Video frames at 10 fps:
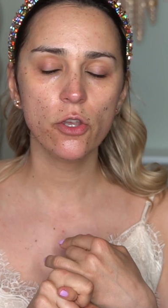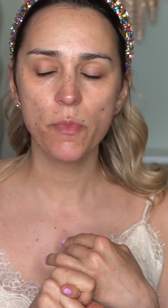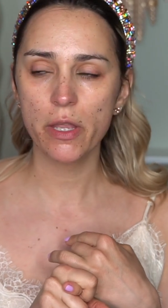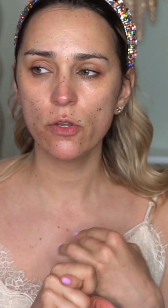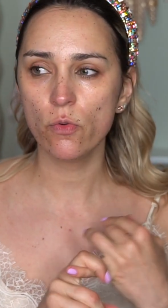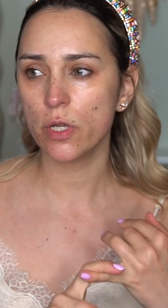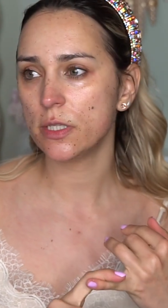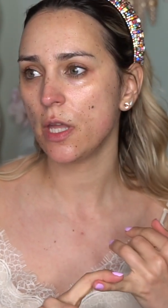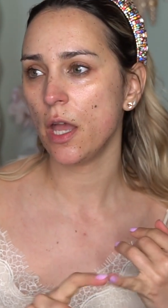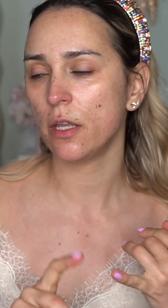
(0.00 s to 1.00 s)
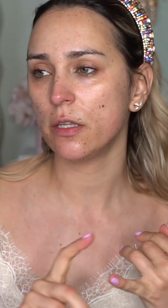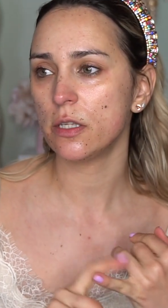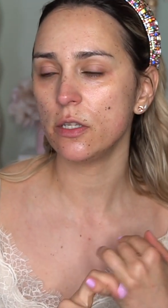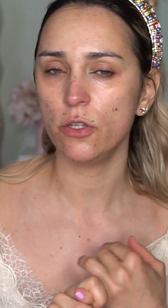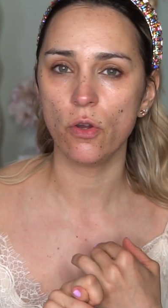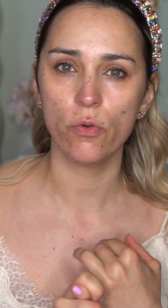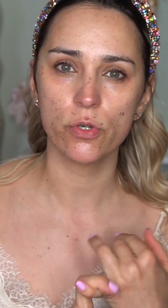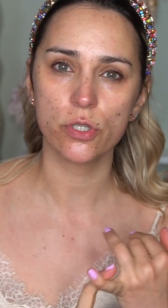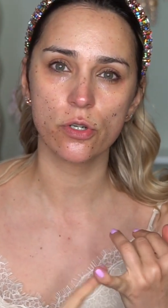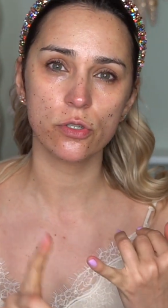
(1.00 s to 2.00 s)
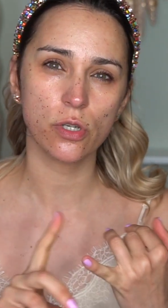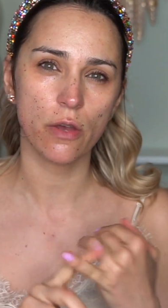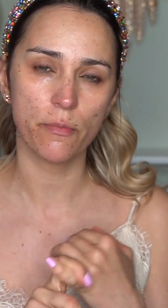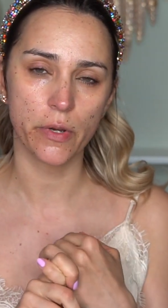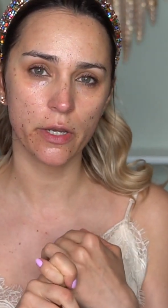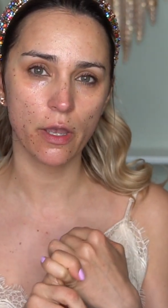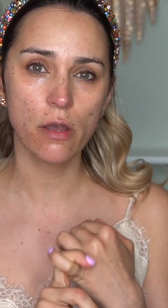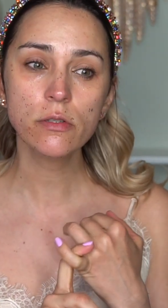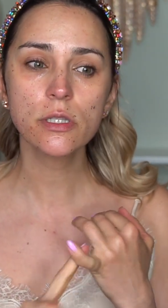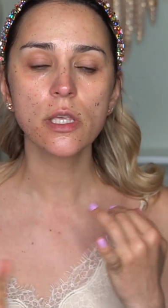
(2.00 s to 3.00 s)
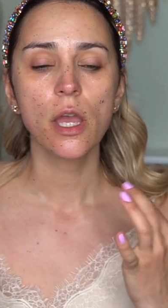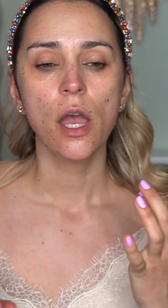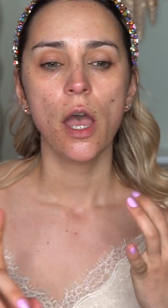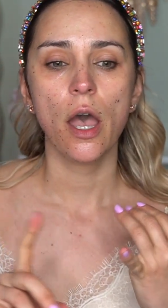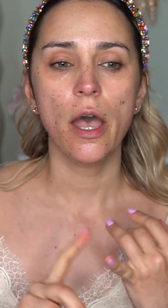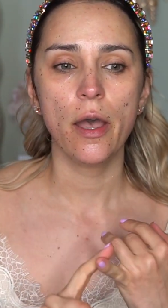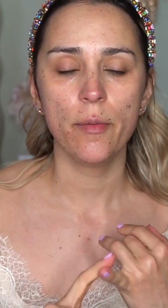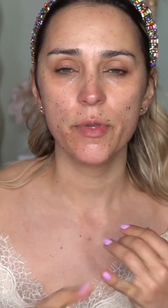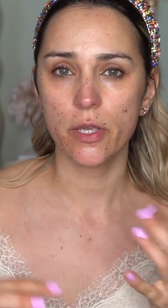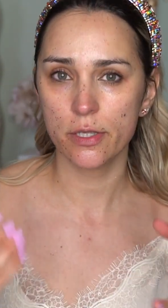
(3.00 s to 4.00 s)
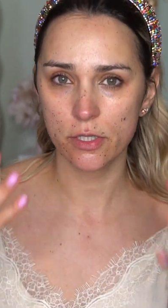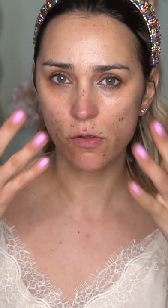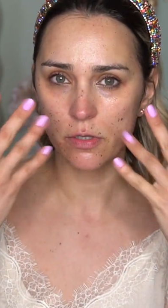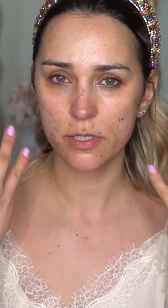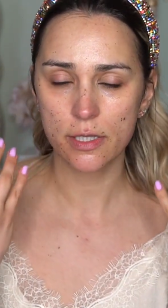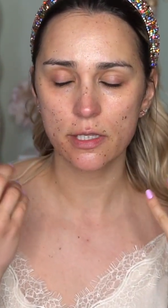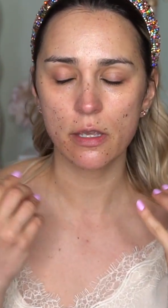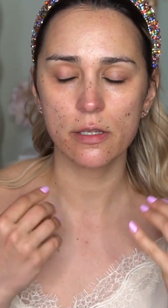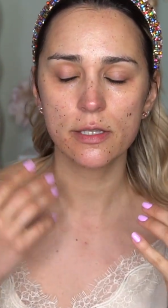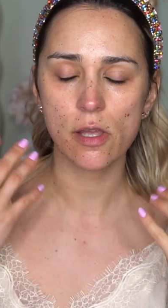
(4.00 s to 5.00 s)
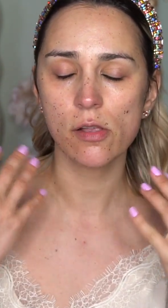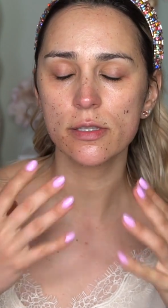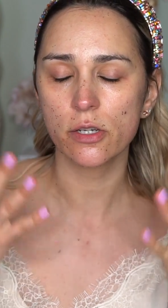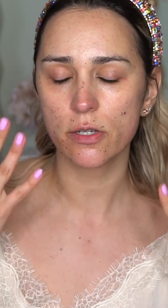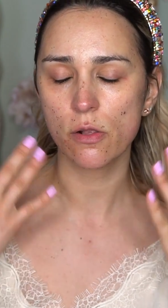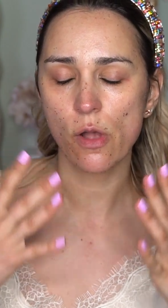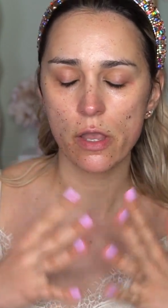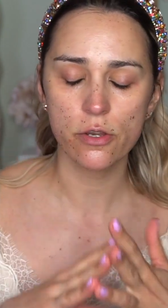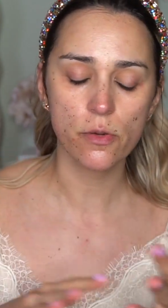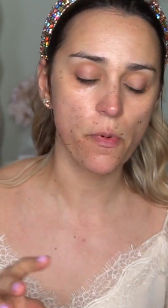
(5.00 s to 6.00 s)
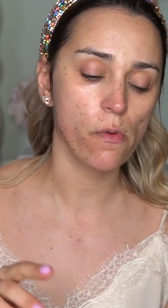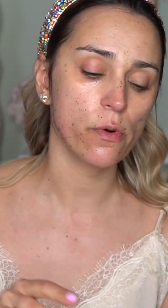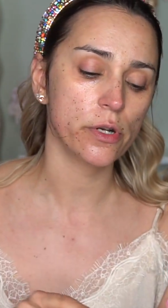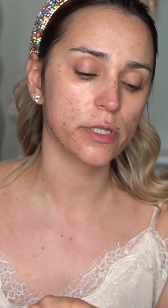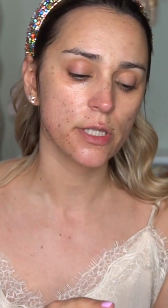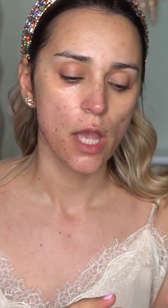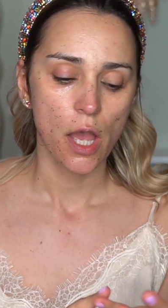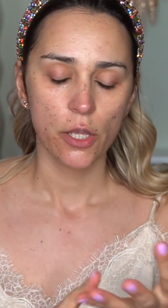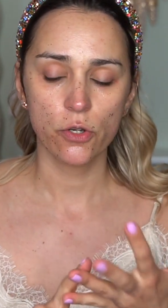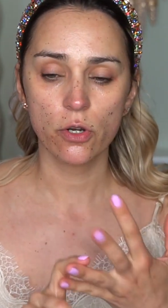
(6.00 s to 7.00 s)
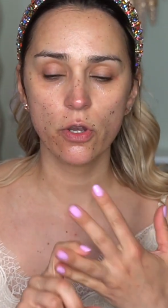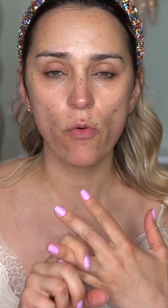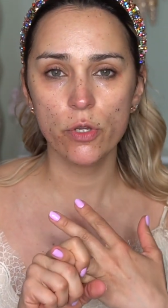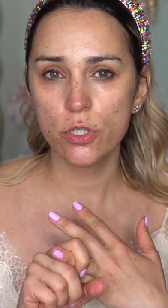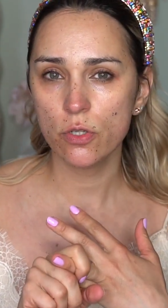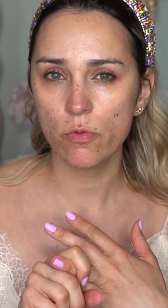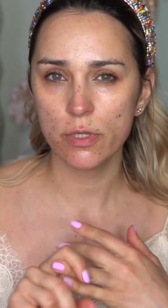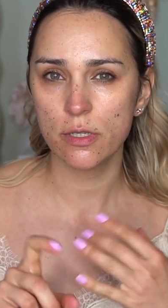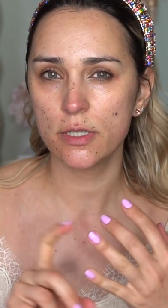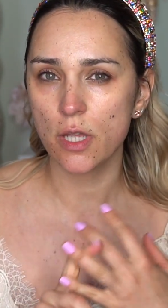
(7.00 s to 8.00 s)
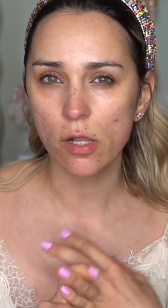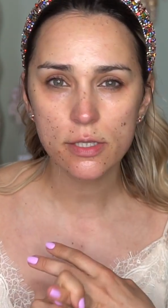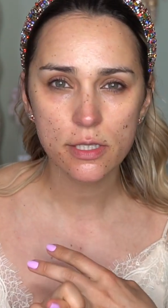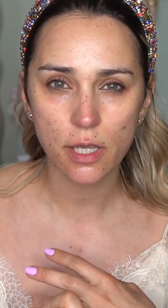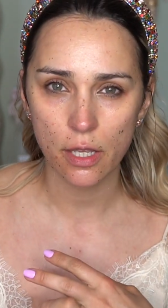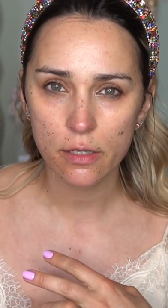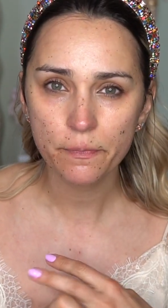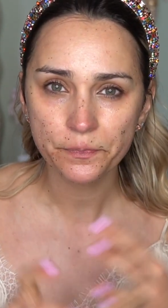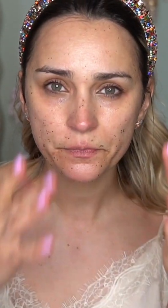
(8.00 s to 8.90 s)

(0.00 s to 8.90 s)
might notice that, you know, you're starting to have breakouts because all the dead skin cells are clogging your pores. You're going to notice the dull skin,